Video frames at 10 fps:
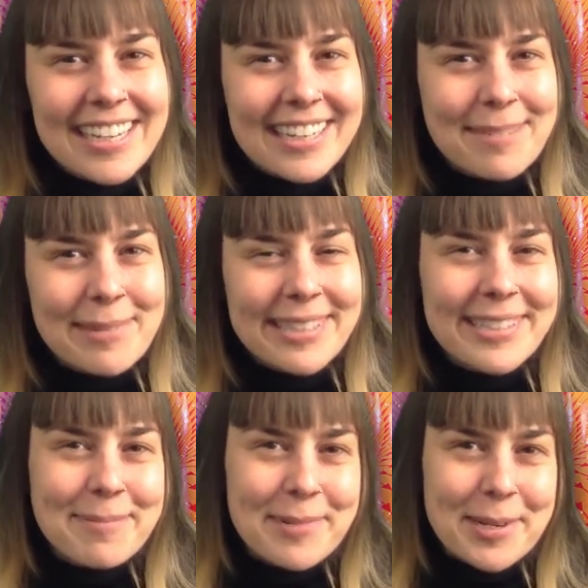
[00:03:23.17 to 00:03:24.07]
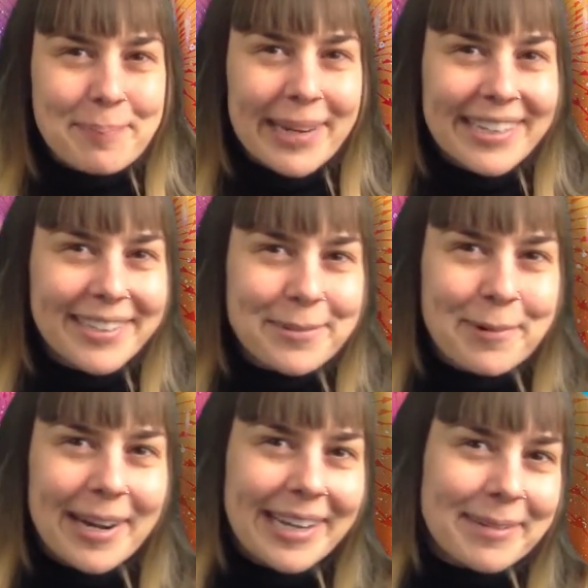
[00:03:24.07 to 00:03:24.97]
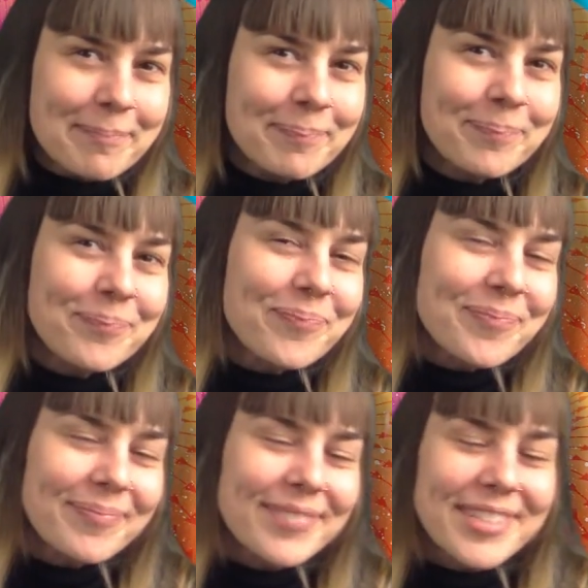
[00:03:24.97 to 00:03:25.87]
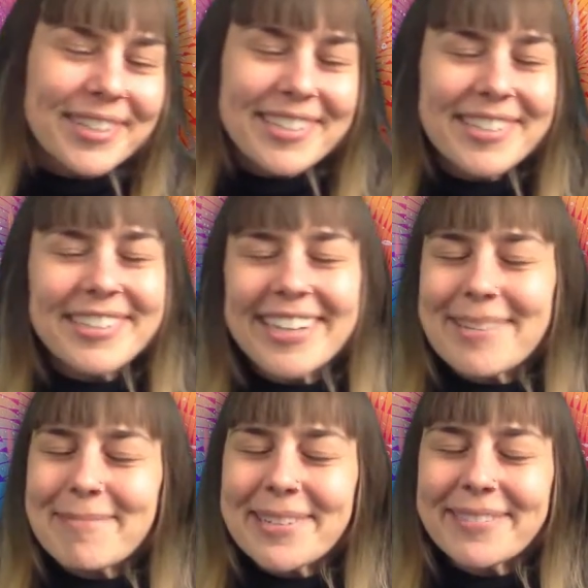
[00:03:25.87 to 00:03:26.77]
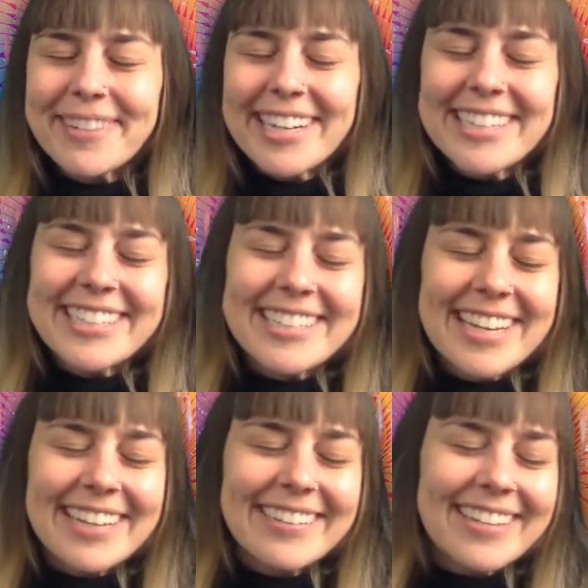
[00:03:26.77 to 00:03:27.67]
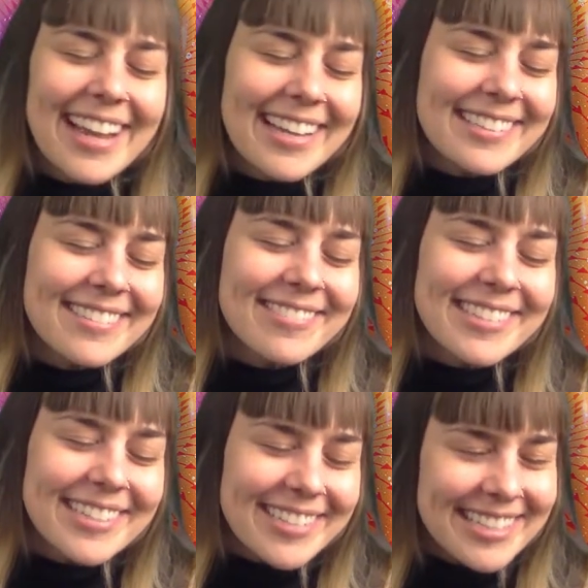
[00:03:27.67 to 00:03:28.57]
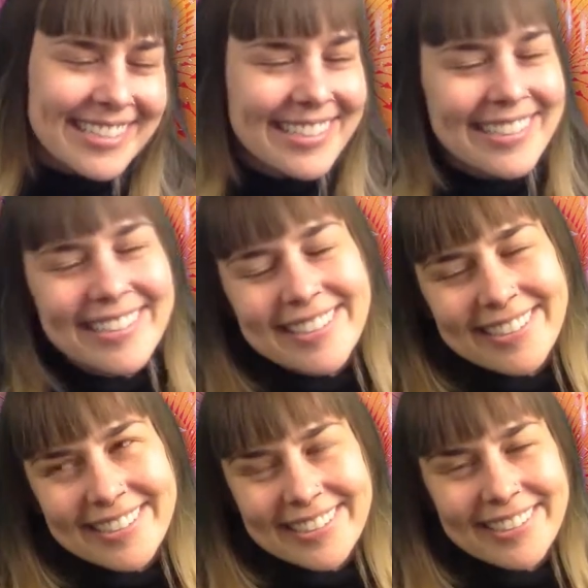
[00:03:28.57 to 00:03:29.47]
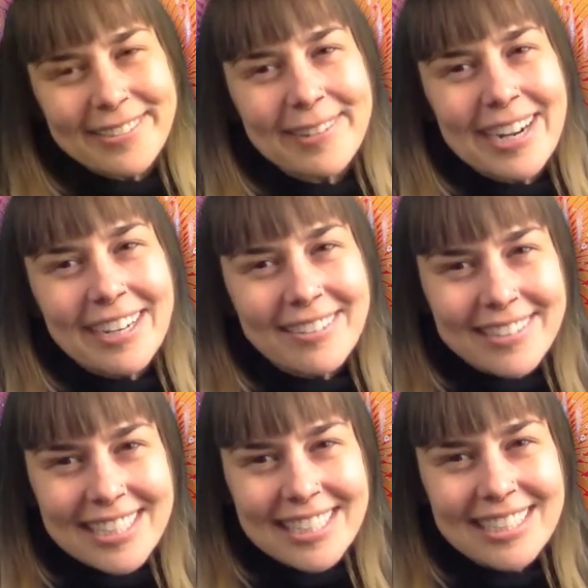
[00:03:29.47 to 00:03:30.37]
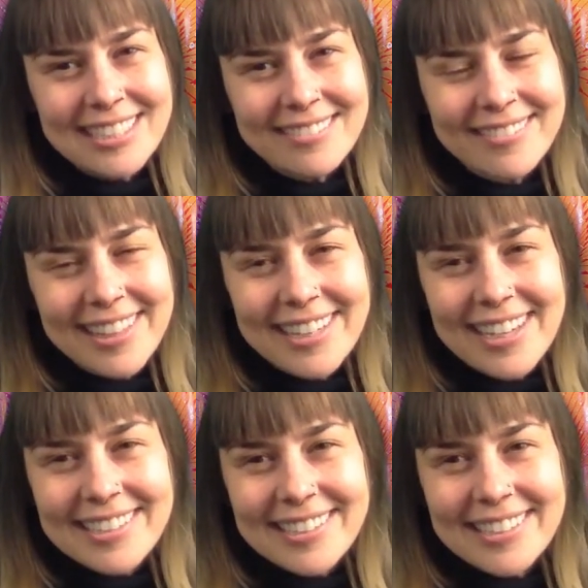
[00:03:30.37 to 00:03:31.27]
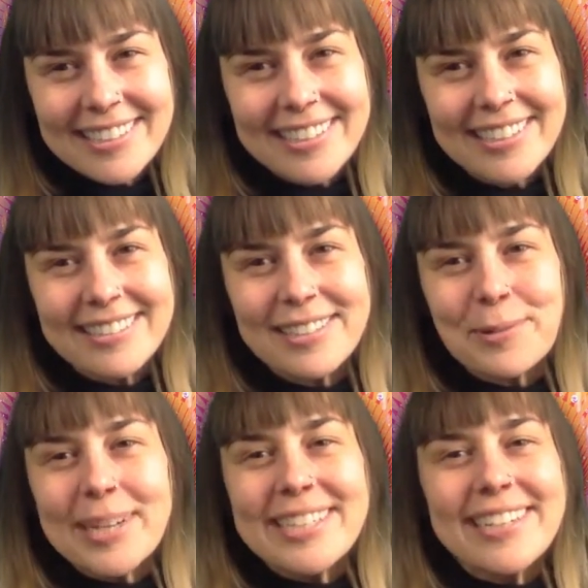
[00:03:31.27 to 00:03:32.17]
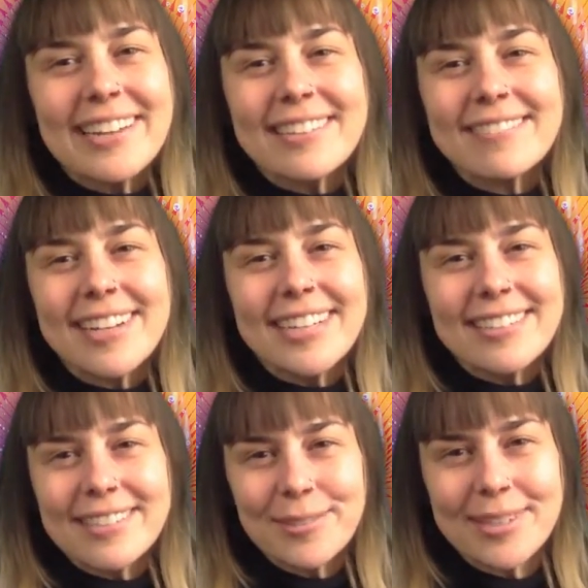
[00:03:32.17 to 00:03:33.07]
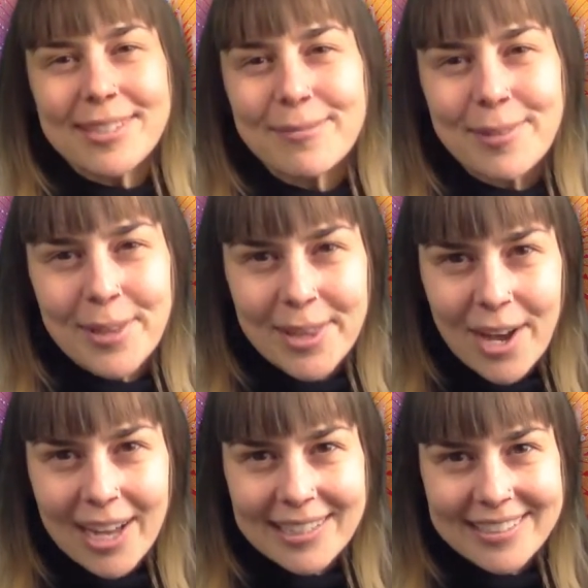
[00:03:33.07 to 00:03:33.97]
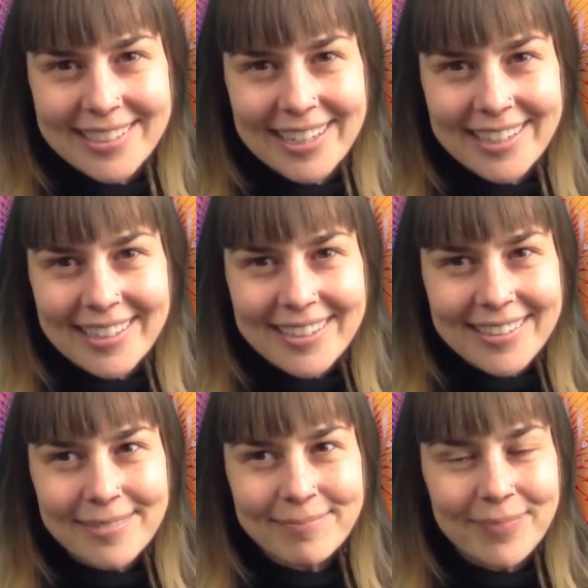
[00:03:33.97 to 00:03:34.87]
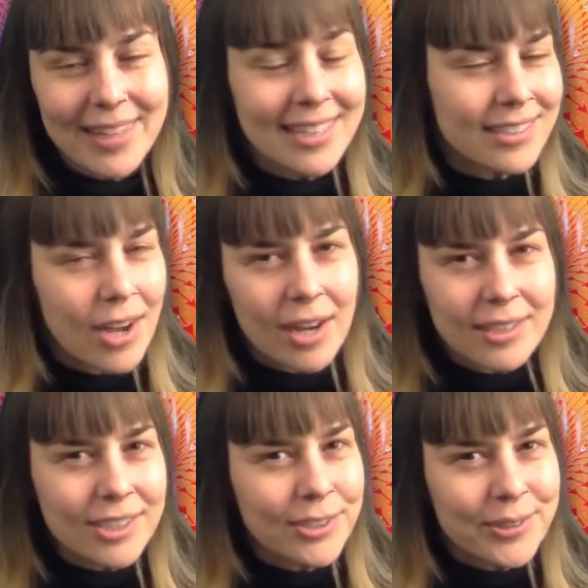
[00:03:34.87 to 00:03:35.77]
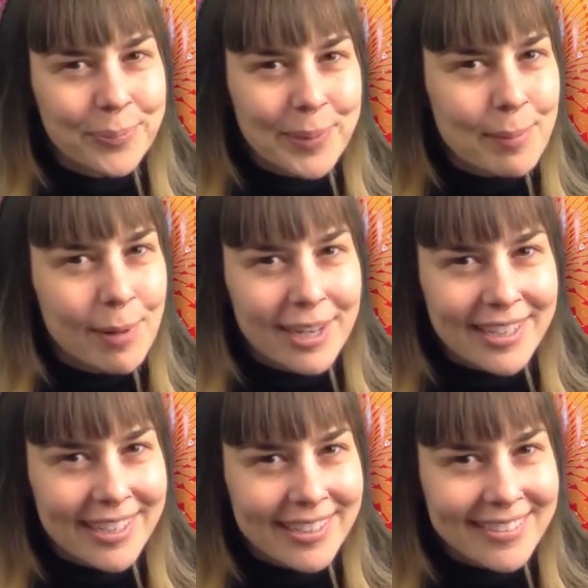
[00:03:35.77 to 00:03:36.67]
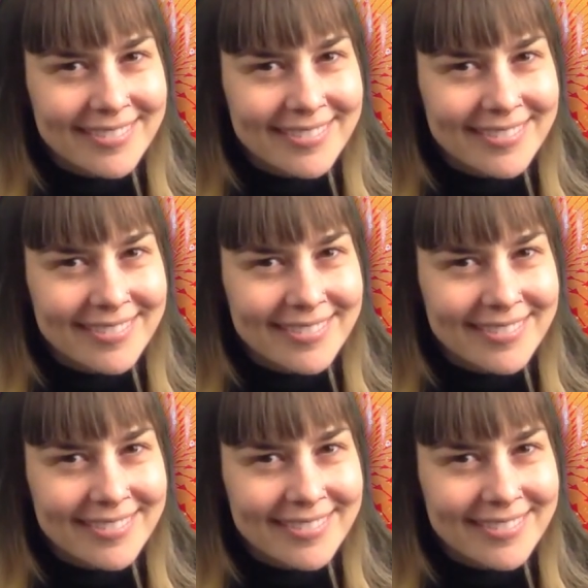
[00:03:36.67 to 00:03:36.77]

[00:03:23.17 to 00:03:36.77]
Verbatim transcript: can be summed up by her rhyme judge your neighbor, write it down, ask four questions, and turn it around. The idea is you identify a stressful thought, like that dog shouldn't be barking.